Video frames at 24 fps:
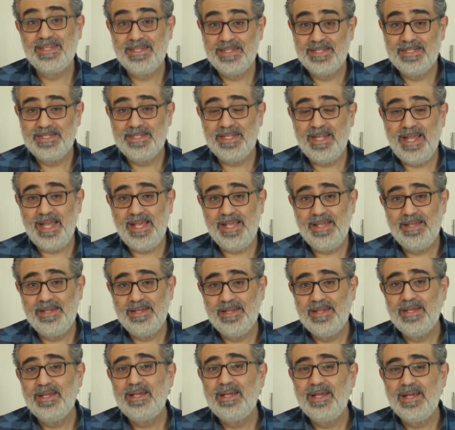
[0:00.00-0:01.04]
Today,
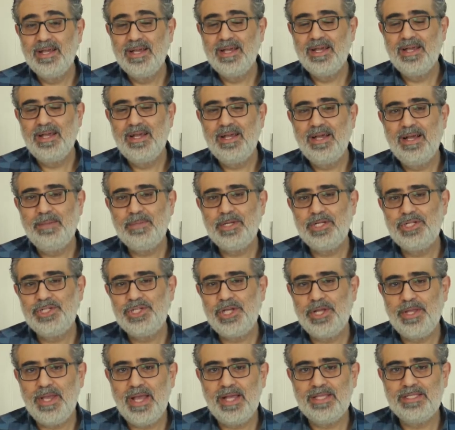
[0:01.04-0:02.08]
I'm going to
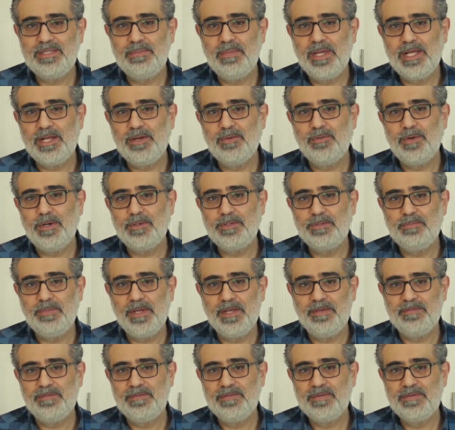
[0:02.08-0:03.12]
show you how to make a roast
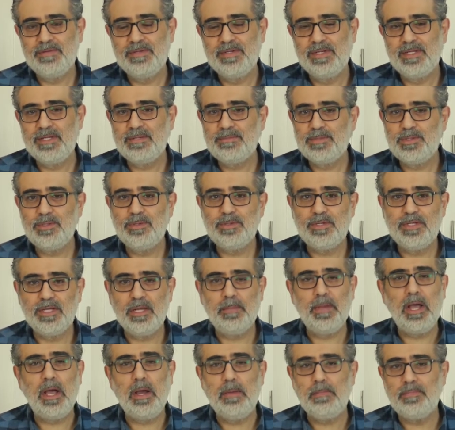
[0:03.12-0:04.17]
beef, and I'm talking
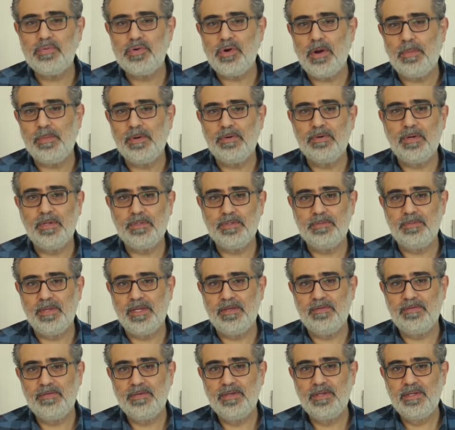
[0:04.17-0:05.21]
about a proper roast
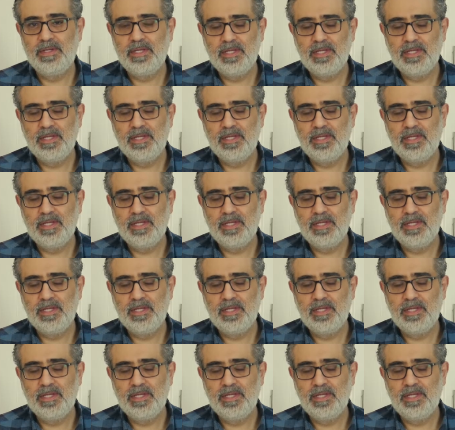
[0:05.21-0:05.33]
beef.